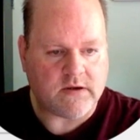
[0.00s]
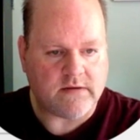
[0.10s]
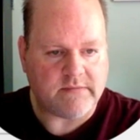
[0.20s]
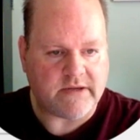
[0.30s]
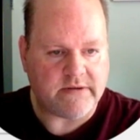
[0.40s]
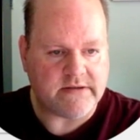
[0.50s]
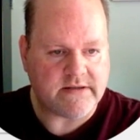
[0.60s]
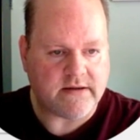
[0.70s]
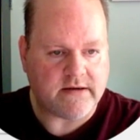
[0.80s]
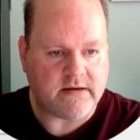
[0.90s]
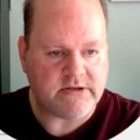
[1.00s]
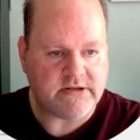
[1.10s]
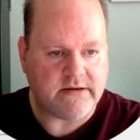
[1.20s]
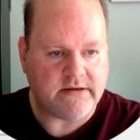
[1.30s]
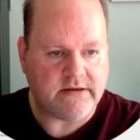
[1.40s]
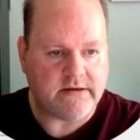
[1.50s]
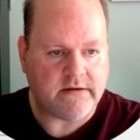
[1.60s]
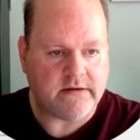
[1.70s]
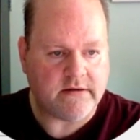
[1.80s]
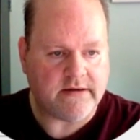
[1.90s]
maybe it's the Option key.
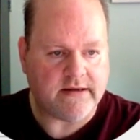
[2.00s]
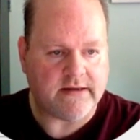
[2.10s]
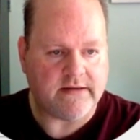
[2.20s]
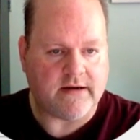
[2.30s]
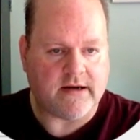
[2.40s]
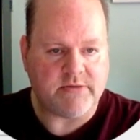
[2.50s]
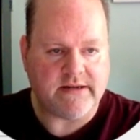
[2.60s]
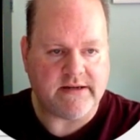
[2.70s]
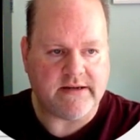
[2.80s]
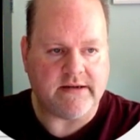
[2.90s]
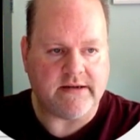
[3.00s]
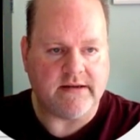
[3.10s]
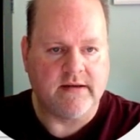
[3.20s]
Yeah, the Option key.